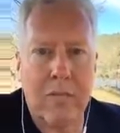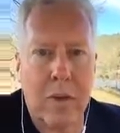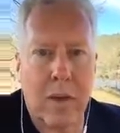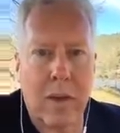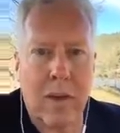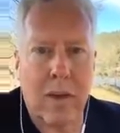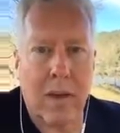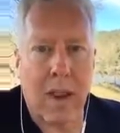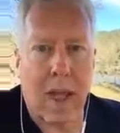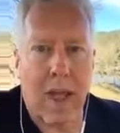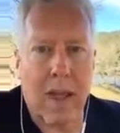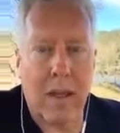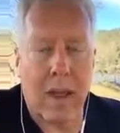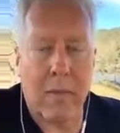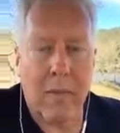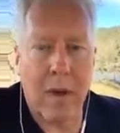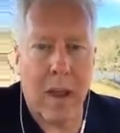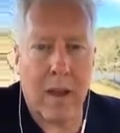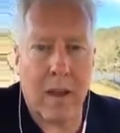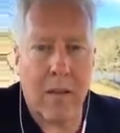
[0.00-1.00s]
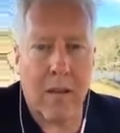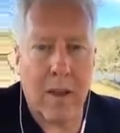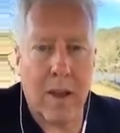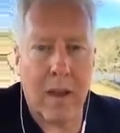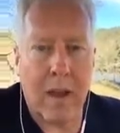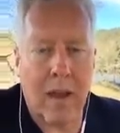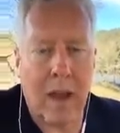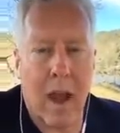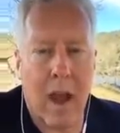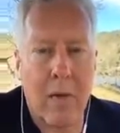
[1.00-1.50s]
but I'm not hearing
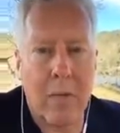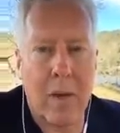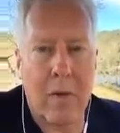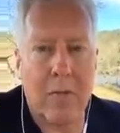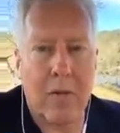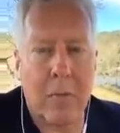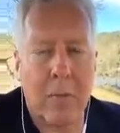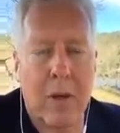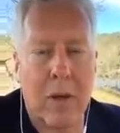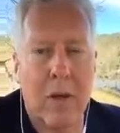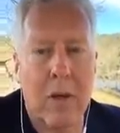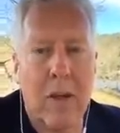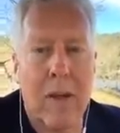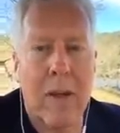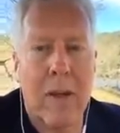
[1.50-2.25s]
any comment from you.